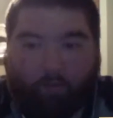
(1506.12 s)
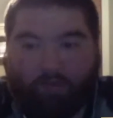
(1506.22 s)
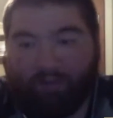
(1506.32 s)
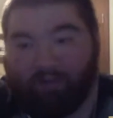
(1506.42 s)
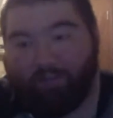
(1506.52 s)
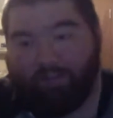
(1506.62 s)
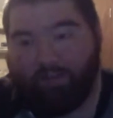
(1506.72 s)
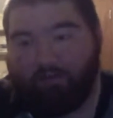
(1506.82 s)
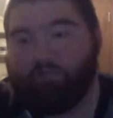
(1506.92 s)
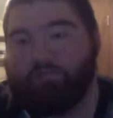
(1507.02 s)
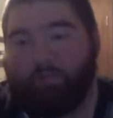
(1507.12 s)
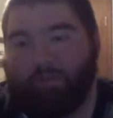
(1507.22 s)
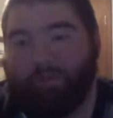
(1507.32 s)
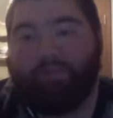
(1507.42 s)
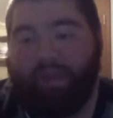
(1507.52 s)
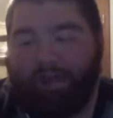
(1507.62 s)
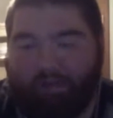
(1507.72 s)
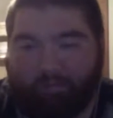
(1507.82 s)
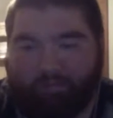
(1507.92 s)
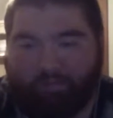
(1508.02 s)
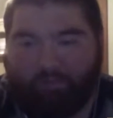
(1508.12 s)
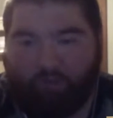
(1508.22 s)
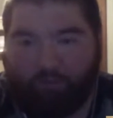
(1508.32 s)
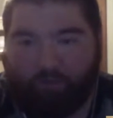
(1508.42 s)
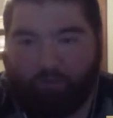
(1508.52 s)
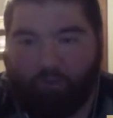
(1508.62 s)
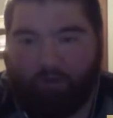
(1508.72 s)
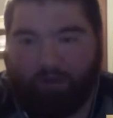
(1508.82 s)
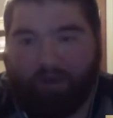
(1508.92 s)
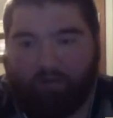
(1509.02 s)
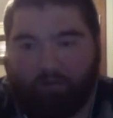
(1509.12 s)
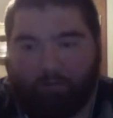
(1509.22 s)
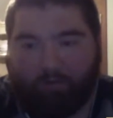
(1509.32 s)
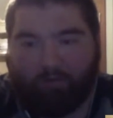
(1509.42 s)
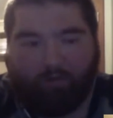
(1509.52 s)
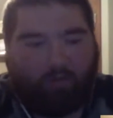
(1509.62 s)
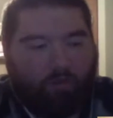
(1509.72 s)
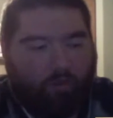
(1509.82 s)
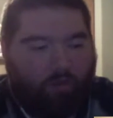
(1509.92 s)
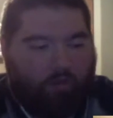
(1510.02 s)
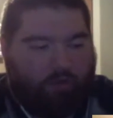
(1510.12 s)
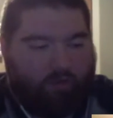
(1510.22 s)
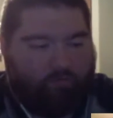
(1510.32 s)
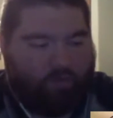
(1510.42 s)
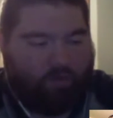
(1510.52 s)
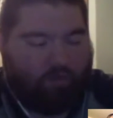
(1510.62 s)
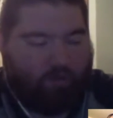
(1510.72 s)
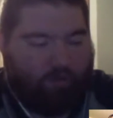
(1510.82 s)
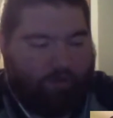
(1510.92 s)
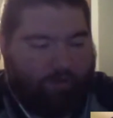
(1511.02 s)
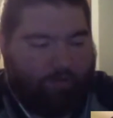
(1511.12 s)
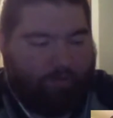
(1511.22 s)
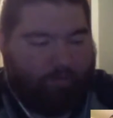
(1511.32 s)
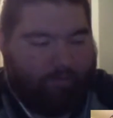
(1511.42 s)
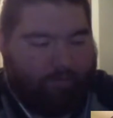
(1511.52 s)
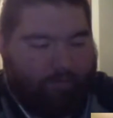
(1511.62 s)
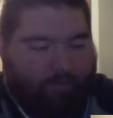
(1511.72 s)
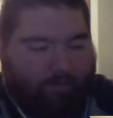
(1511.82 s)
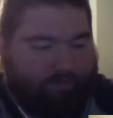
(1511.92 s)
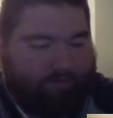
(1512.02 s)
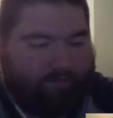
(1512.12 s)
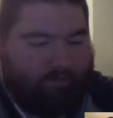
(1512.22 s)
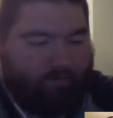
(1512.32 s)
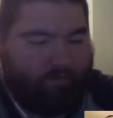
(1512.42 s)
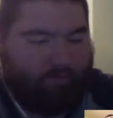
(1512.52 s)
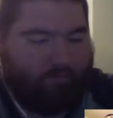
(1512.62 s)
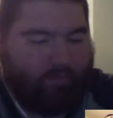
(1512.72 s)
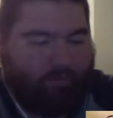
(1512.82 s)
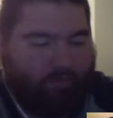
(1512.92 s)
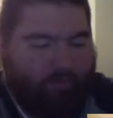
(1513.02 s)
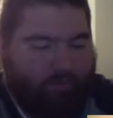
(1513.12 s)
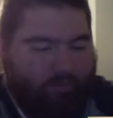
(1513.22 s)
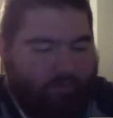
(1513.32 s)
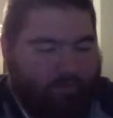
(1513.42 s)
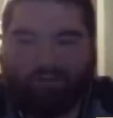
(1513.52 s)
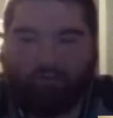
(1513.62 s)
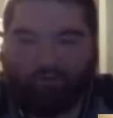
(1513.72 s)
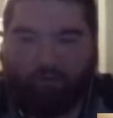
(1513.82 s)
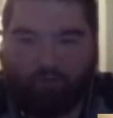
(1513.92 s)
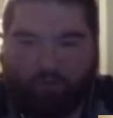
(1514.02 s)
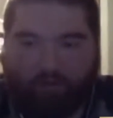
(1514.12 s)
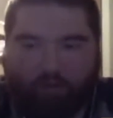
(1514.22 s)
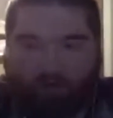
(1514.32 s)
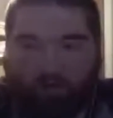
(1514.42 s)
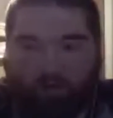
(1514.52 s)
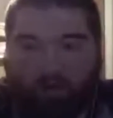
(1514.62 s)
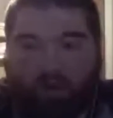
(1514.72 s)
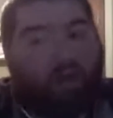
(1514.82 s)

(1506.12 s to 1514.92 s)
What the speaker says: Coming into the year, some people had him as the QB1 ahead of Herbert even. But he's had a so-so year.